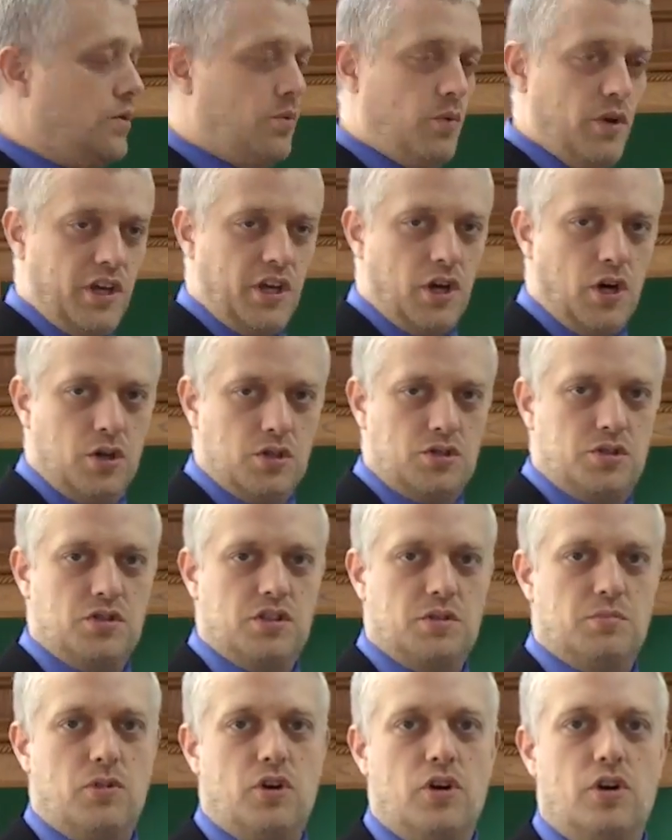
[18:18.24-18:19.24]
We go to
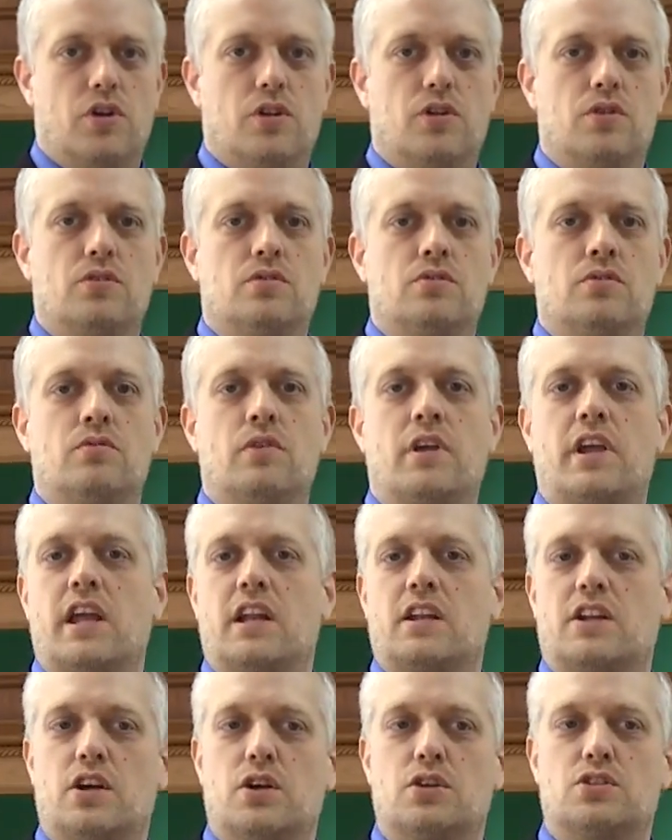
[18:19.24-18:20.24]
the mall, we
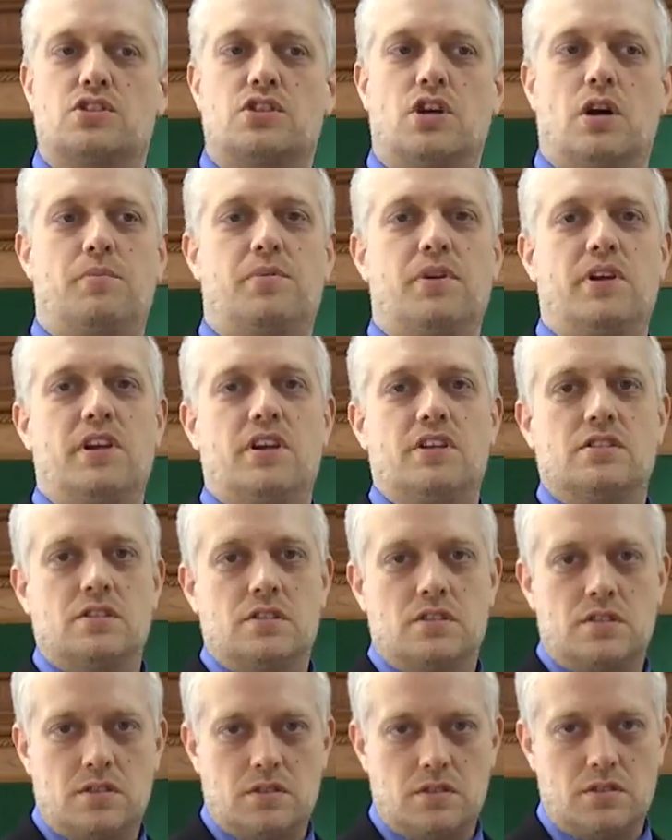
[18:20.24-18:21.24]
can go shopping,
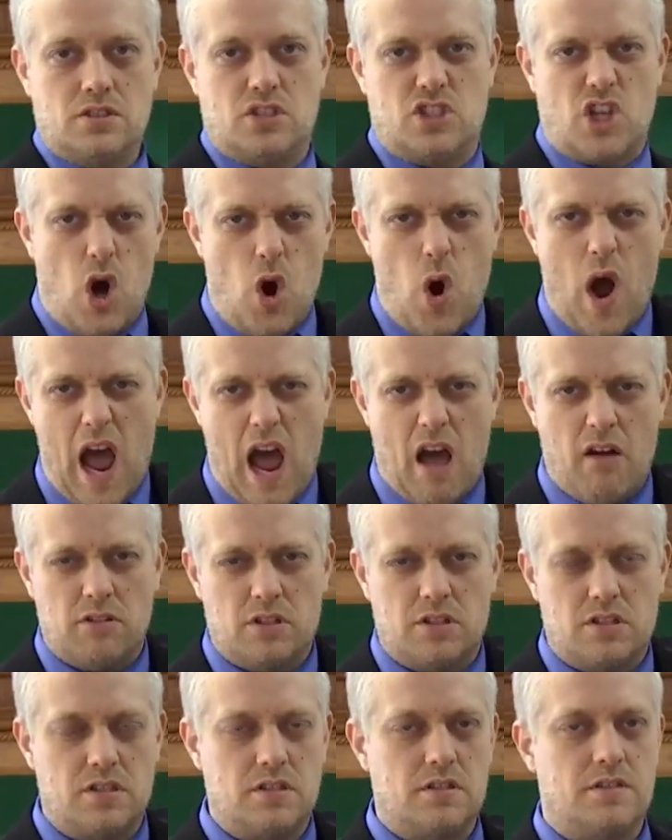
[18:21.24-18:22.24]
go
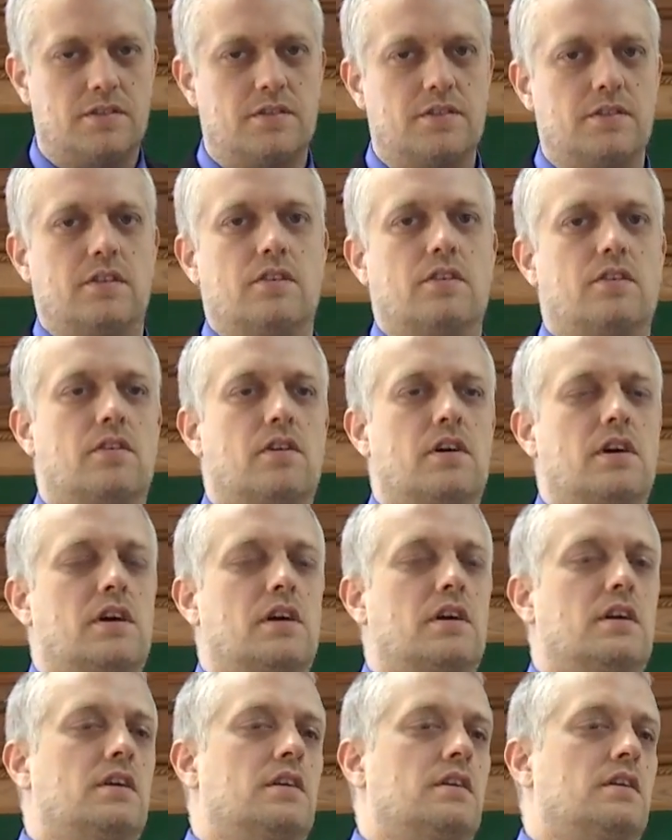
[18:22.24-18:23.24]
out,
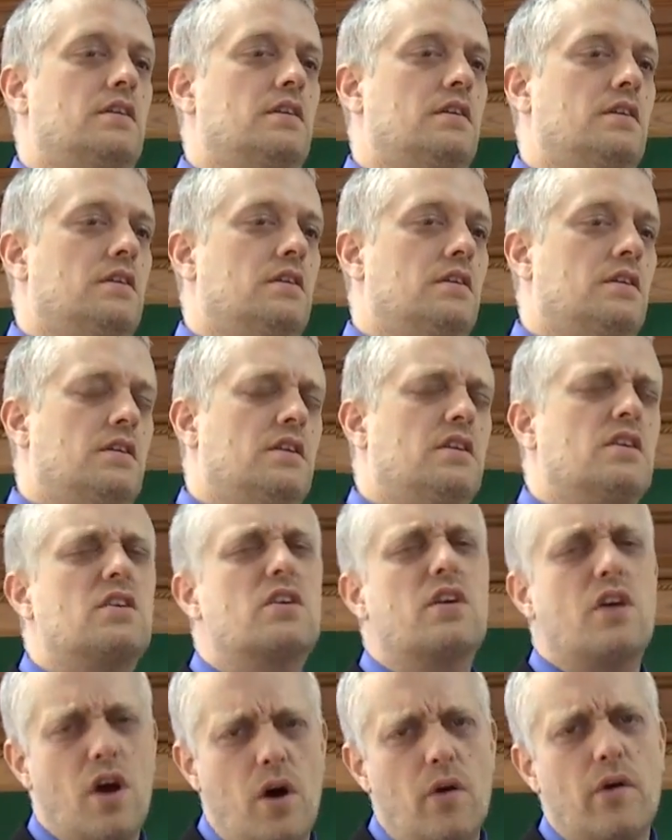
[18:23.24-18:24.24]
or
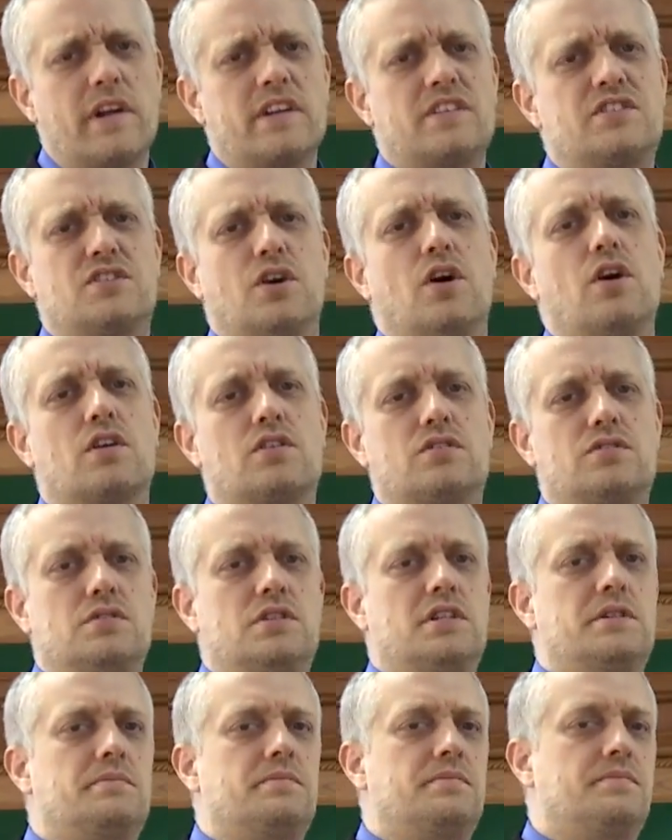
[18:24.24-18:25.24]
go and talk
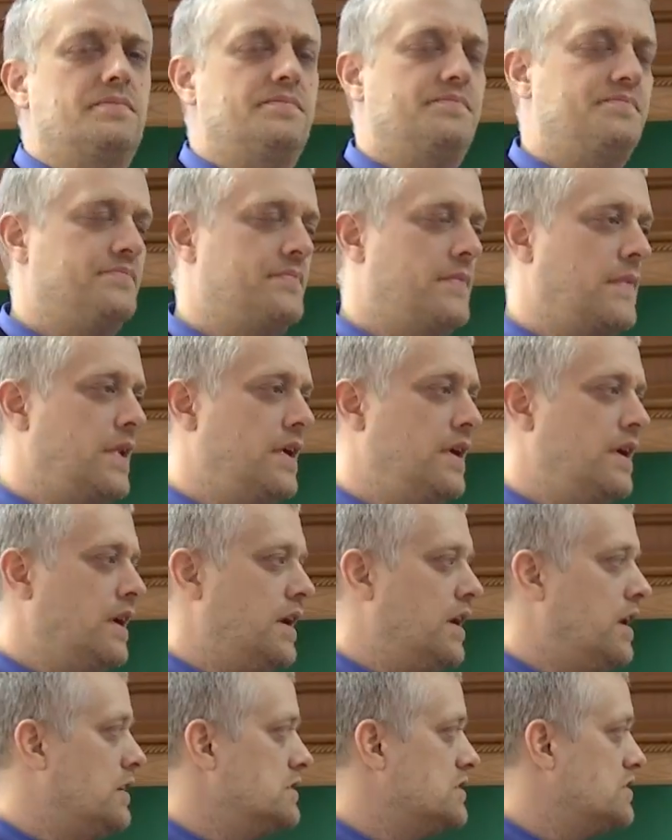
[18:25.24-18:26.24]
to him.
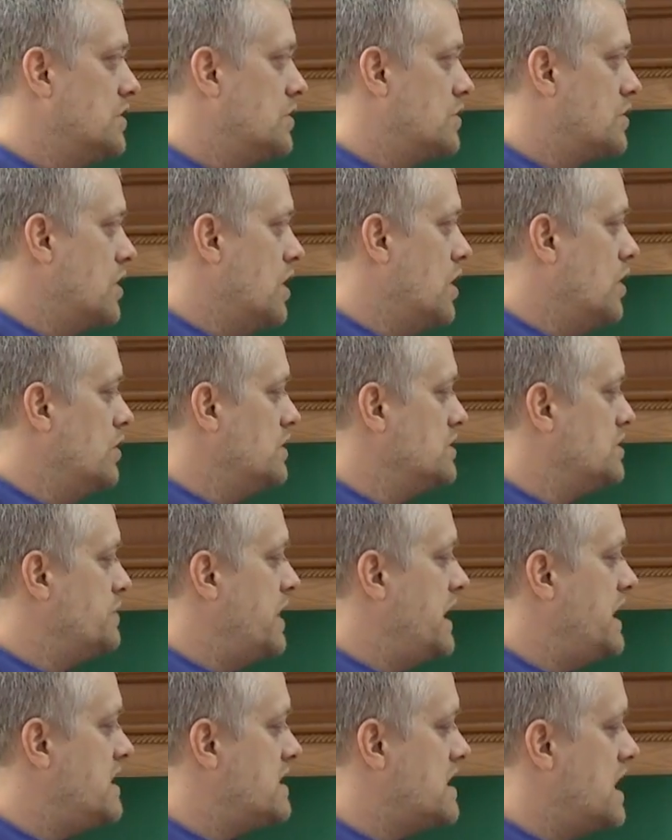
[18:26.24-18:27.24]
So go is
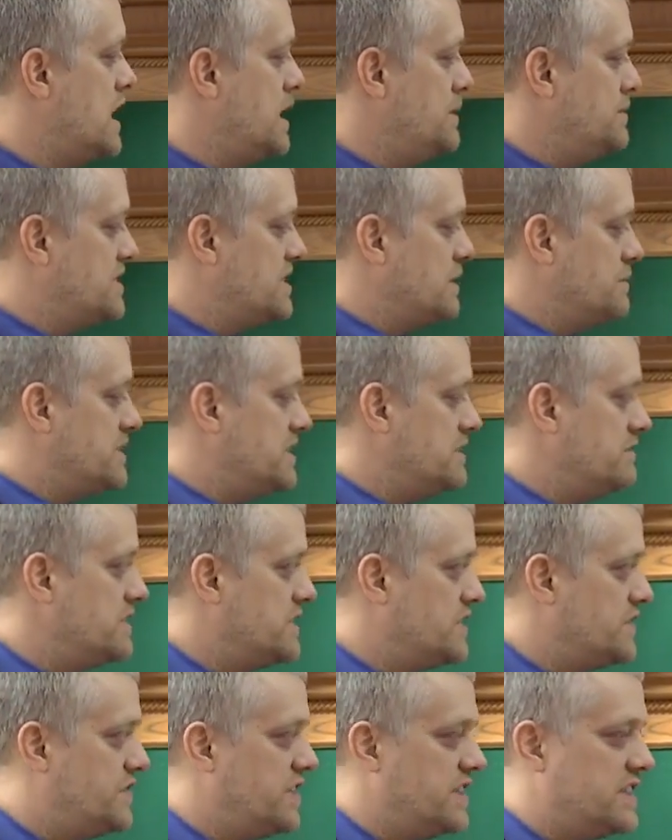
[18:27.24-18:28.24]
many times something
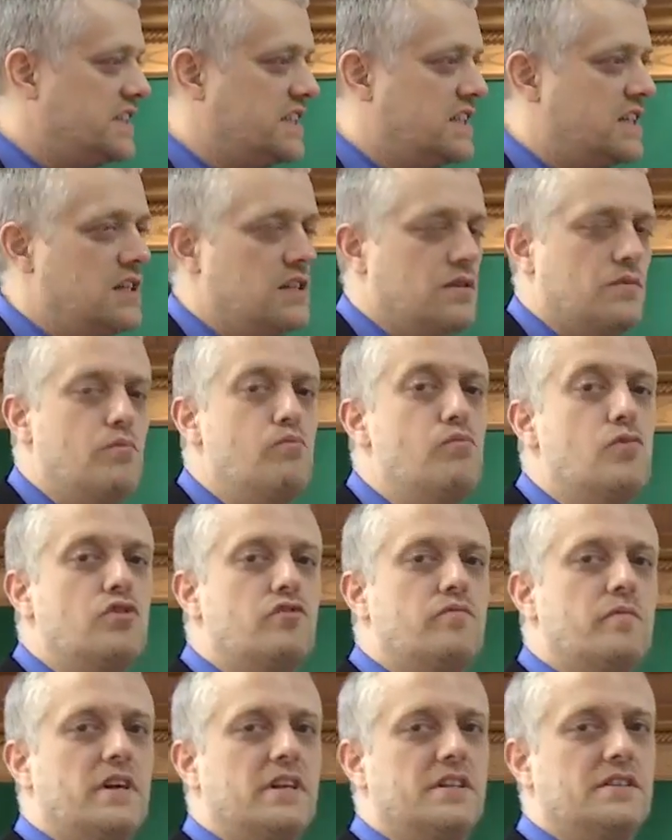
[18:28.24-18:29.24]
with physical
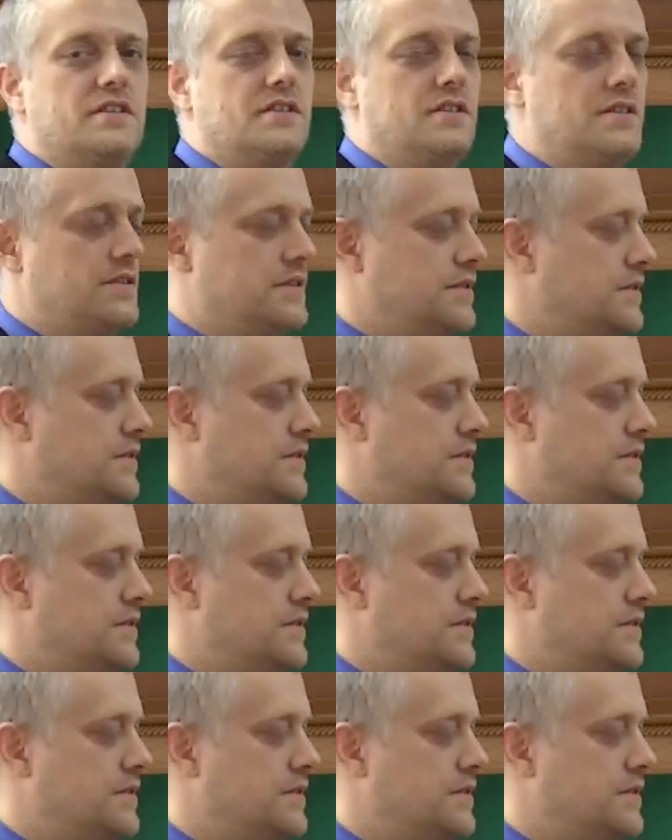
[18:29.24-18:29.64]
movement.